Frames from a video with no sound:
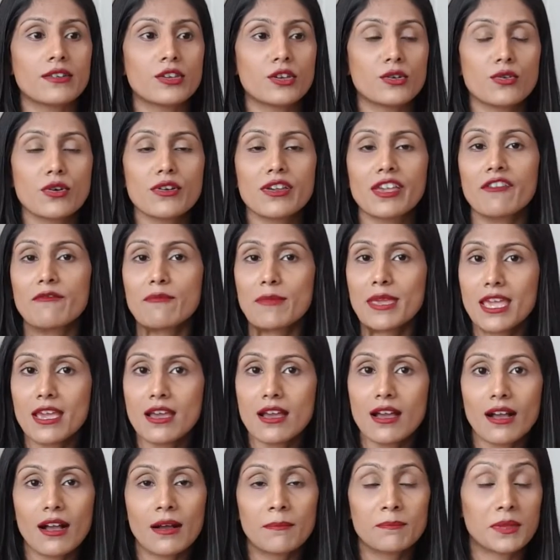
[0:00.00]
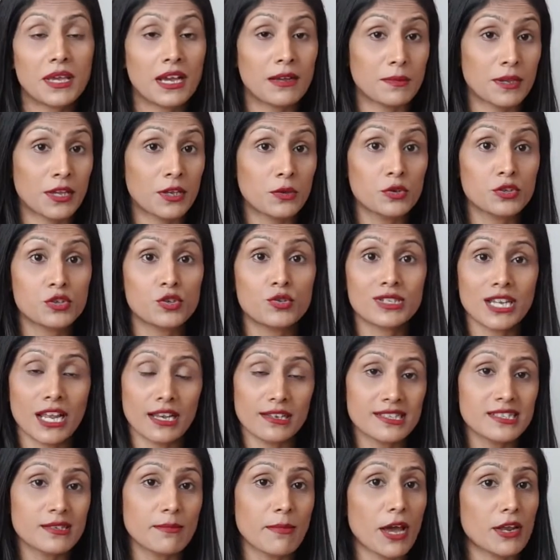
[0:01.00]
give me could you tell
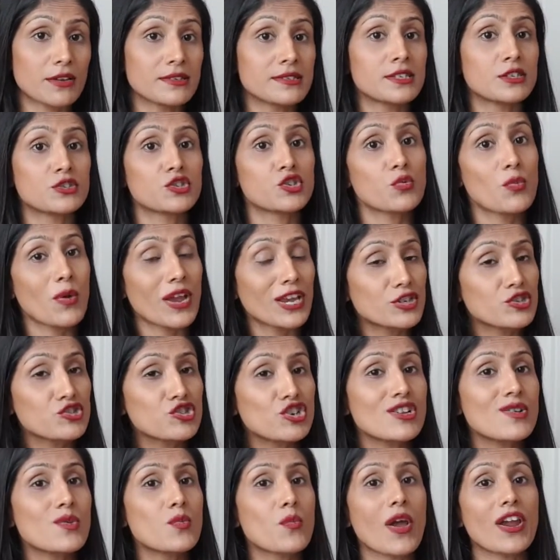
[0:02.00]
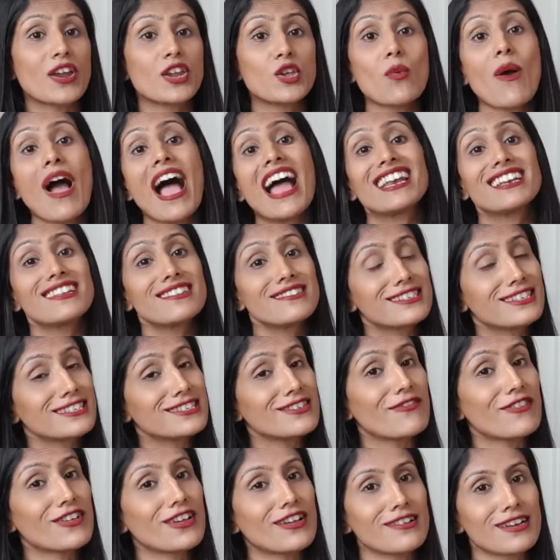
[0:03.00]
us about a situation where you handled a
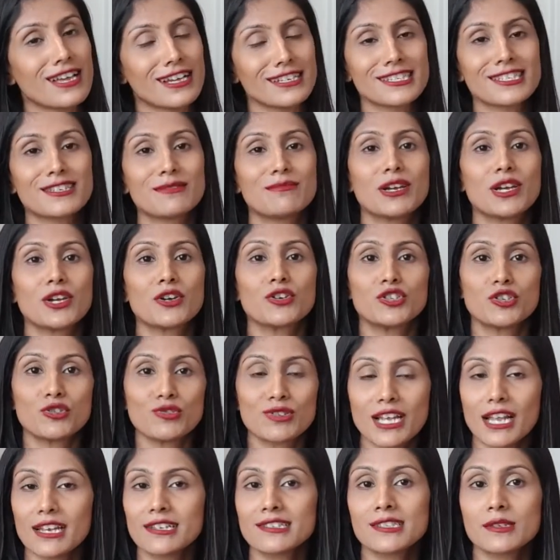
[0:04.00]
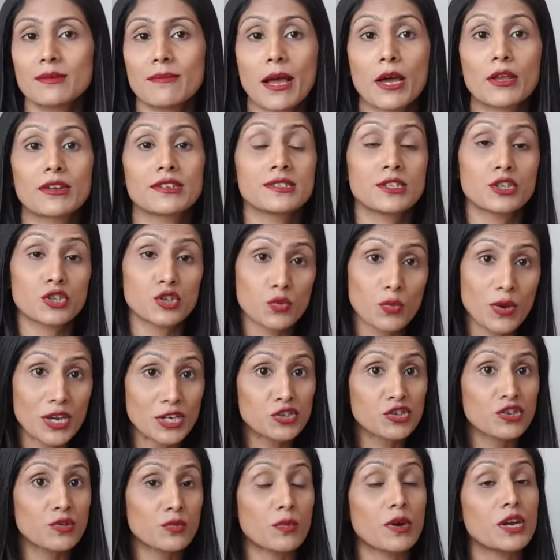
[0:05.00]
difficult customer? Could you tell us about a
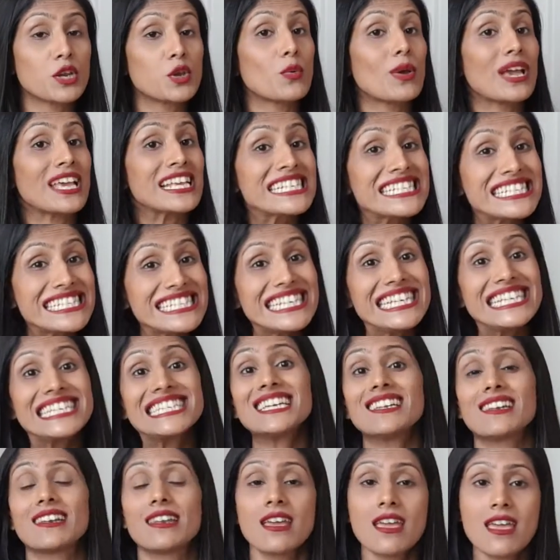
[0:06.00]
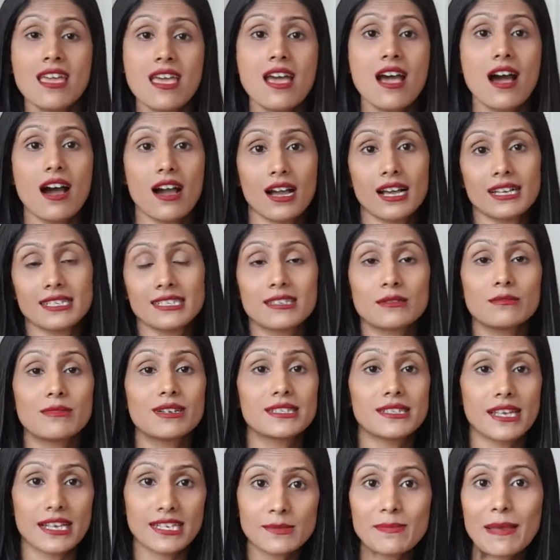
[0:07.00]
situation where you exceeded a
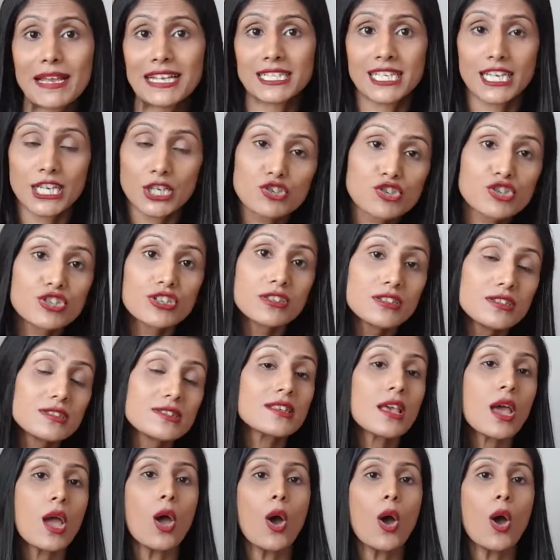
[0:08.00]
customer's expectations?